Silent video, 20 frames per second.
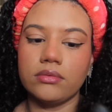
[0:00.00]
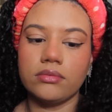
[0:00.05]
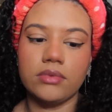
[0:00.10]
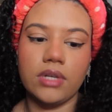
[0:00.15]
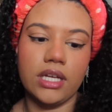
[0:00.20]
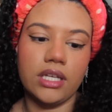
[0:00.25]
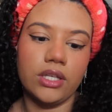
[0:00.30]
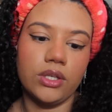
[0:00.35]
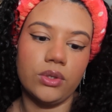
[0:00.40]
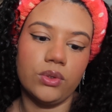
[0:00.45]

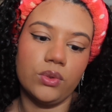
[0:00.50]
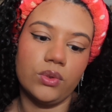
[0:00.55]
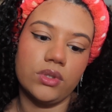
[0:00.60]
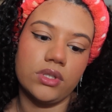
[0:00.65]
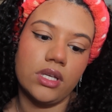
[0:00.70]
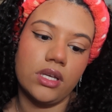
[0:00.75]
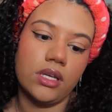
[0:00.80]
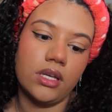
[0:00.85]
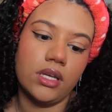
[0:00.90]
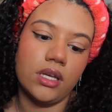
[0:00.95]
I use
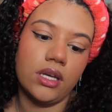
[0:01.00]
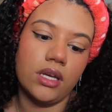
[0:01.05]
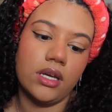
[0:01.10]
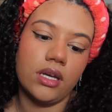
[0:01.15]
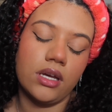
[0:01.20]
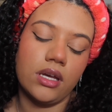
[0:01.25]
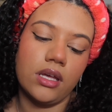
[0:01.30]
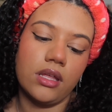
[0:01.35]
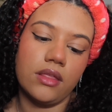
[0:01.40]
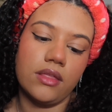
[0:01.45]

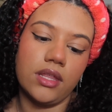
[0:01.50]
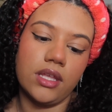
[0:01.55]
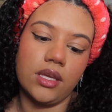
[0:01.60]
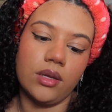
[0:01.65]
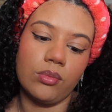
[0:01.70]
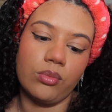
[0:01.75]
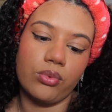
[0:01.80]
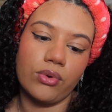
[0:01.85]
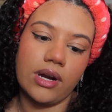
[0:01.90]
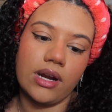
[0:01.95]

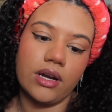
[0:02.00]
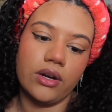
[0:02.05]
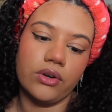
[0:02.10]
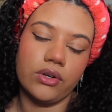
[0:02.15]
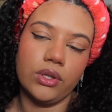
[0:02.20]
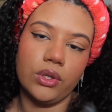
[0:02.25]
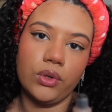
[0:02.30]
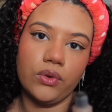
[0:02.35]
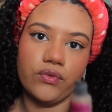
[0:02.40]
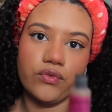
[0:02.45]
the brow
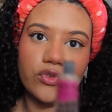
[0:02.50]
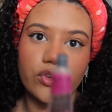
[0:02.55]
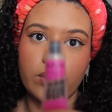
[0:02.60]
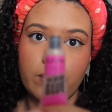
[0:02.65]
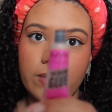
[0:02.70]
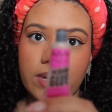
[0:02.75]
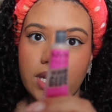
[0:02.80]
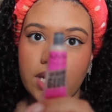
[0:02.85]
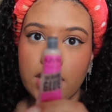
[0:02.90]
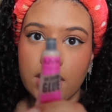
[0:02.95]
glue
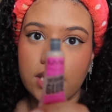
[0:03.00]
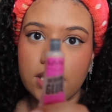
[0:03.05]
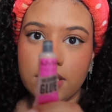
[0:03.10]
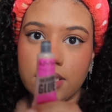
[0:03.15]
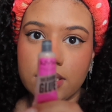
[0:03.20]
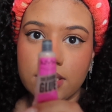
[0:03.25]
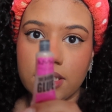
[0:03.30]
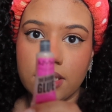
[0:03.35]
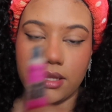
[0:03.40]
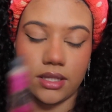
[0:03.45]
from
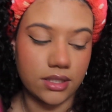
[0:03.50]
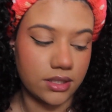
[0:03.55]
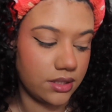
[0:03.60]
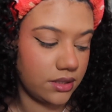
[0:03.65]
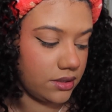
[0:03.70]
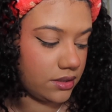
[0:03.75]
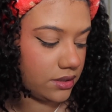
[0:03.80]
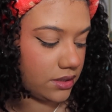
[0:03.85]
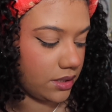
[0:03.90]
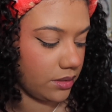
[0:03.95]
NYX. This
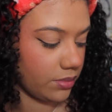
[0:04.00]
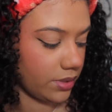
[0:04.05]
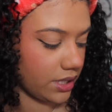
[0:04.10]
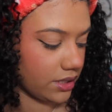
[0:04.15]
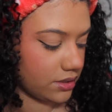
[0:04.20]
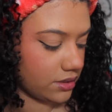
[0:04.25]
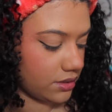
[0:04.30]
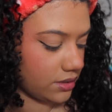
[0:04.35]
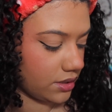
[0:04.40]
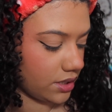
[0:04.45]
is the
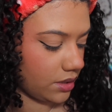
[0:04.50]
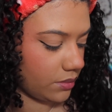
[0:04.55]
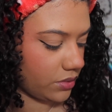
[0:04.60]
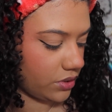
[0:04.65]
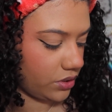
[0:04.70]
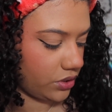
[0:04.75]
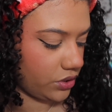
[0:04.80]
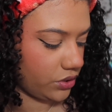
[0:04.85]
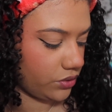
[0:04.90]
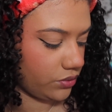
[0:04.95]
best
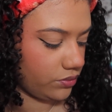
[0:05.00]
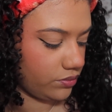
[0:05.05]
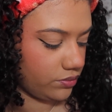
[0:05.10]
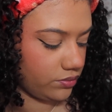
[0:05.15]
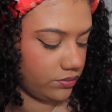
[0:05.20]
eyebrow glue.